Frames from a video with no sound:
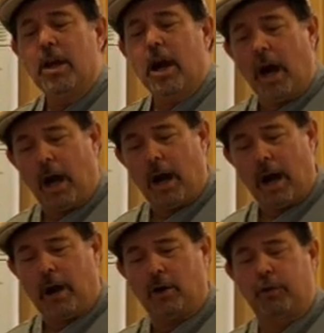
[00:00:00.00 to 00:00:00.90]

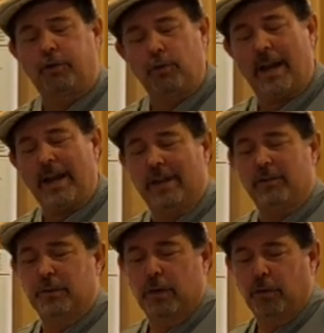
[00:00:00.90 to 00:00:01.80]
I'll go through that as
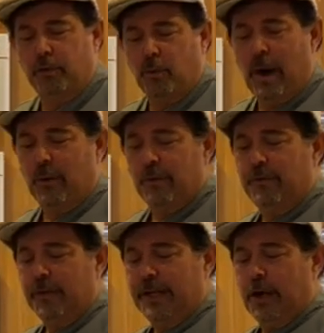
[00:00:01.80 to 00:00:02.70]
we go throughout the
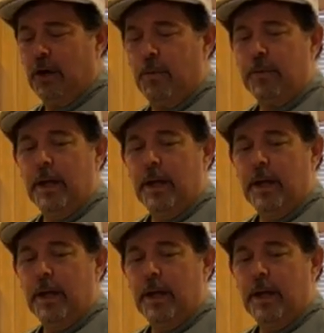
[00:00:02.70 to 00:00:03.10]
video.